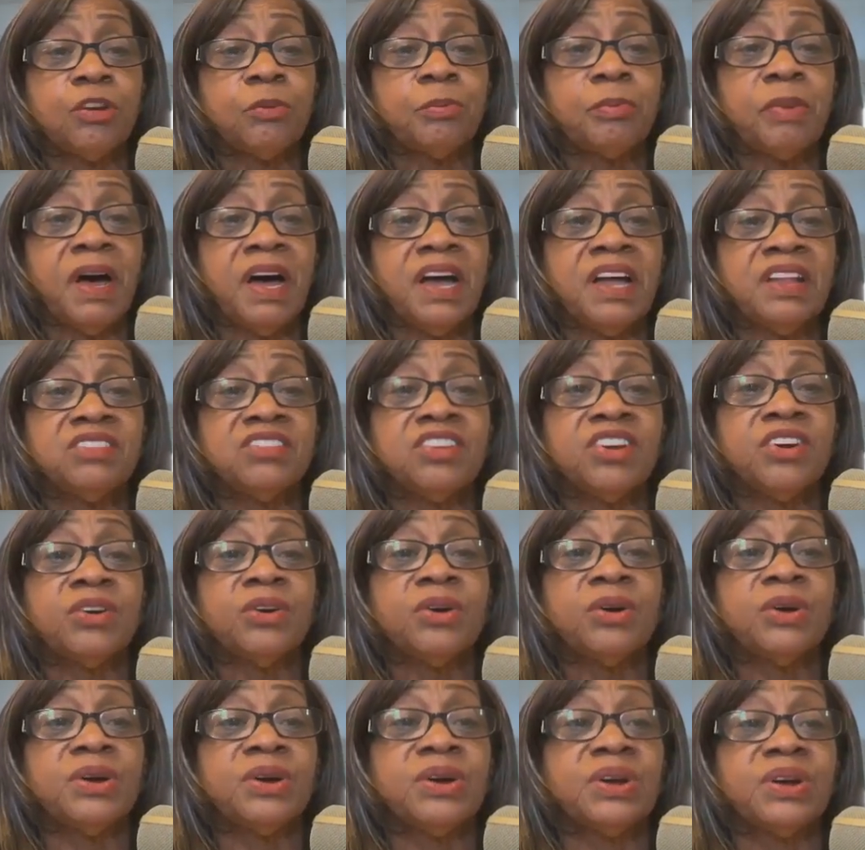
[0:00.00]
to
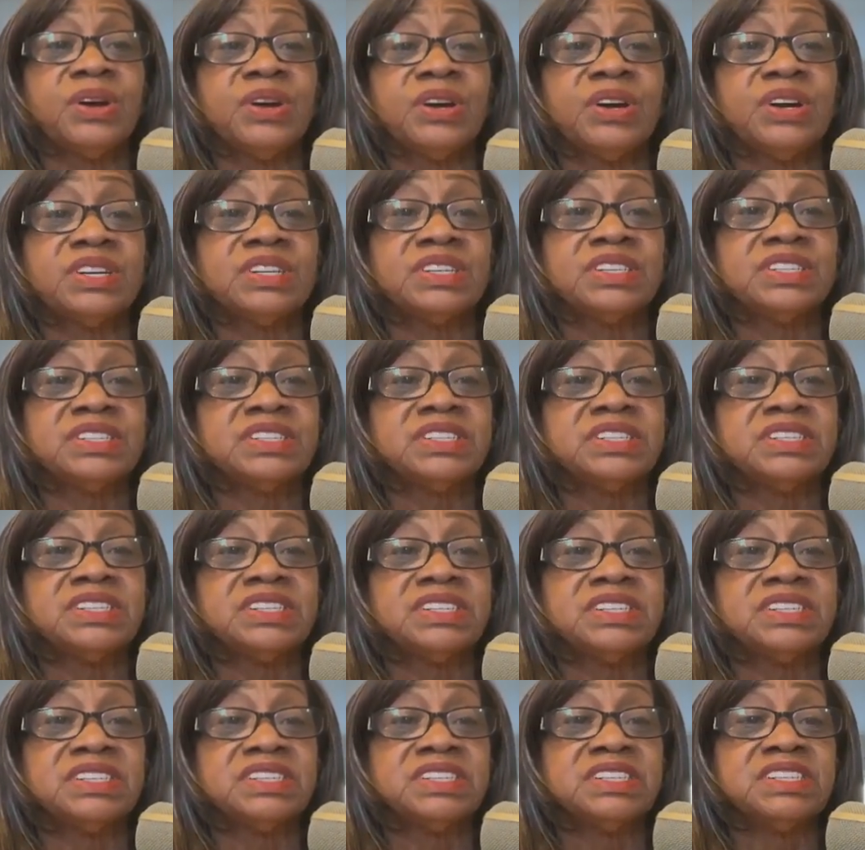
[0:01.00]
ponder
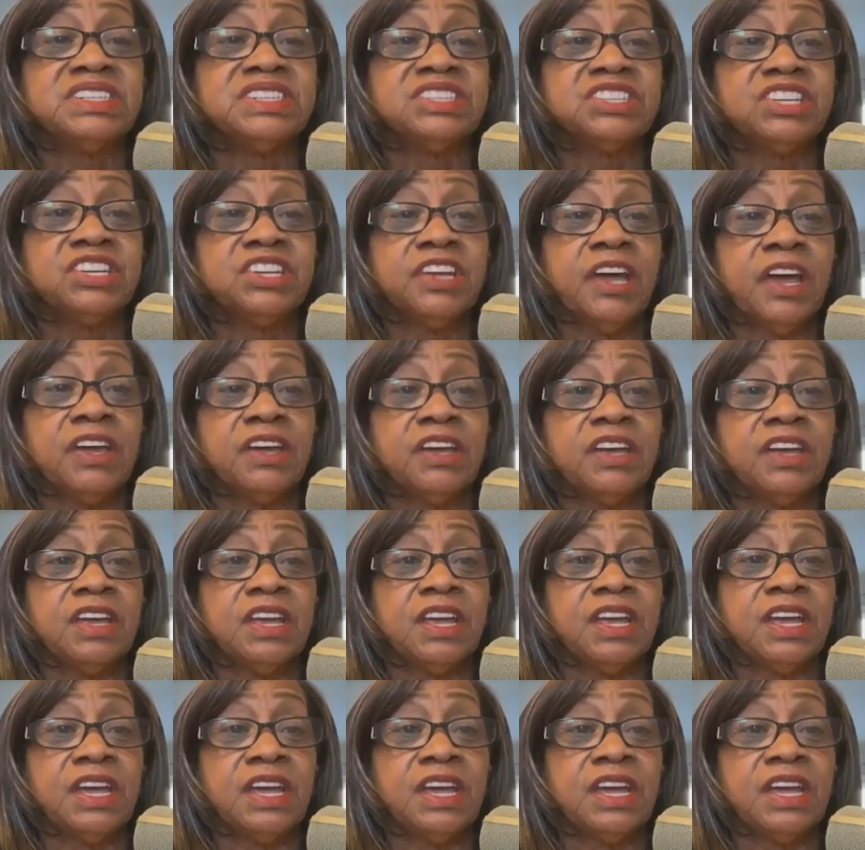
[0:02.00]
today.